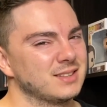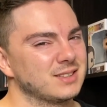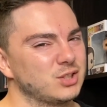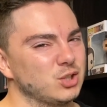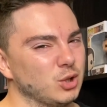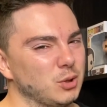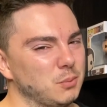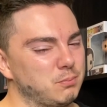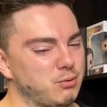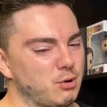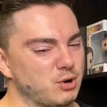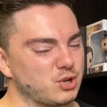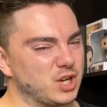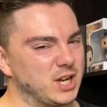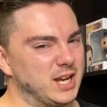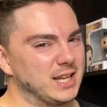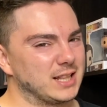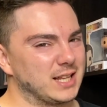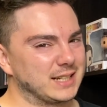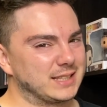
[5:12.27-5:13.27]
You didn't approach a
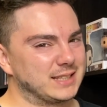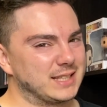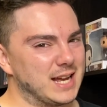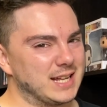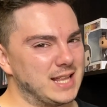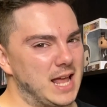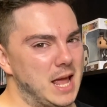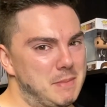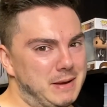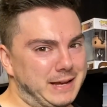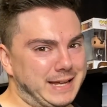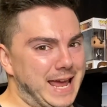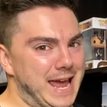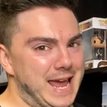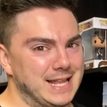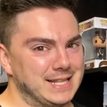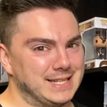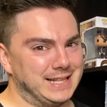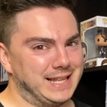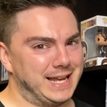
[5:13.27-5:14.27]
kid like that. I'm a
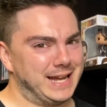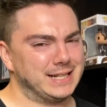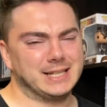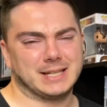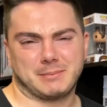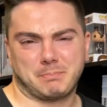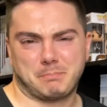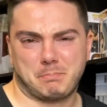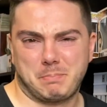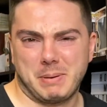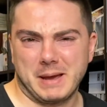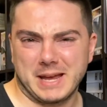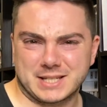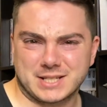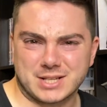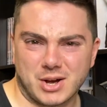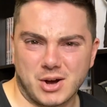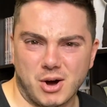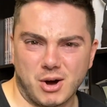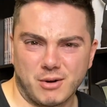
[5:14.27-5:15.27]
candy lady.
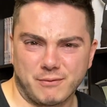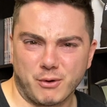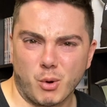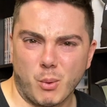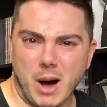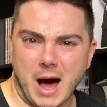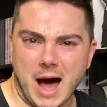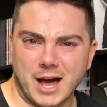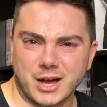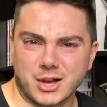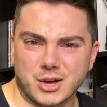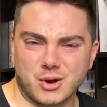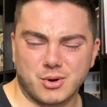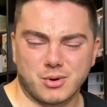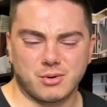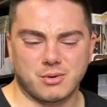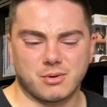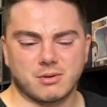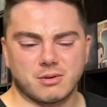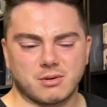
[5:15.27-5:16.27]
Piss off. Who are
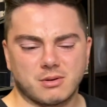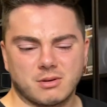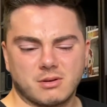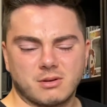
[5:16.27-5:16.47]
you?